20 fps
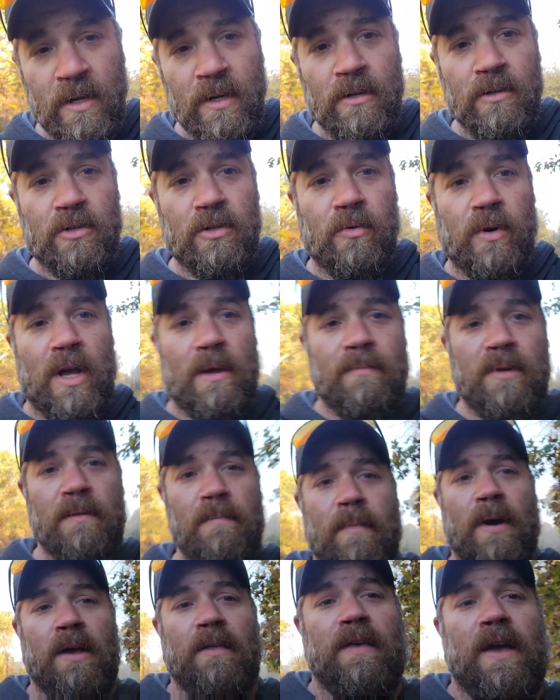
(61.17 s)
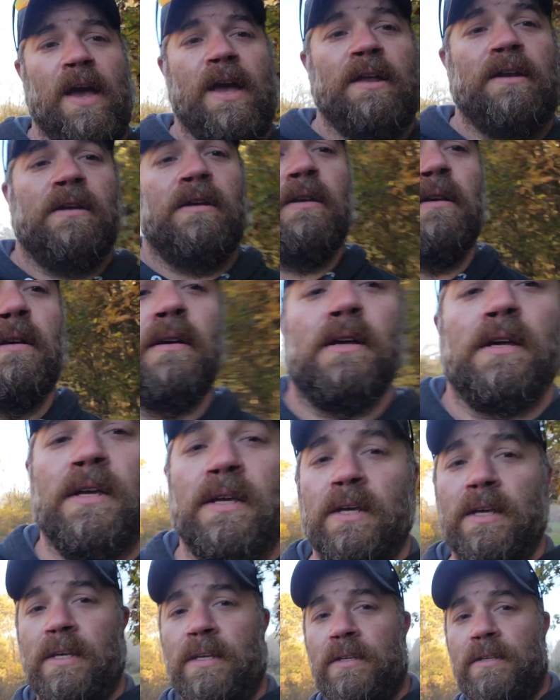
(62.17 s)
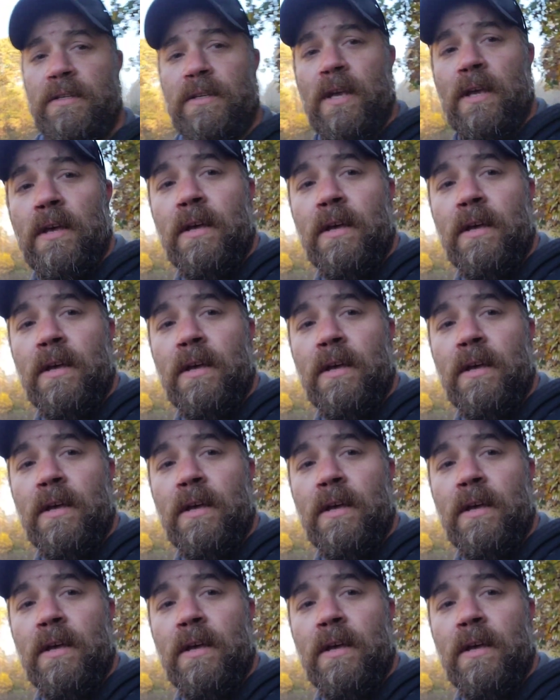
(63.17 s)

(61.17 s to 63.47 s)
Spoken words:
So what I mean by that is,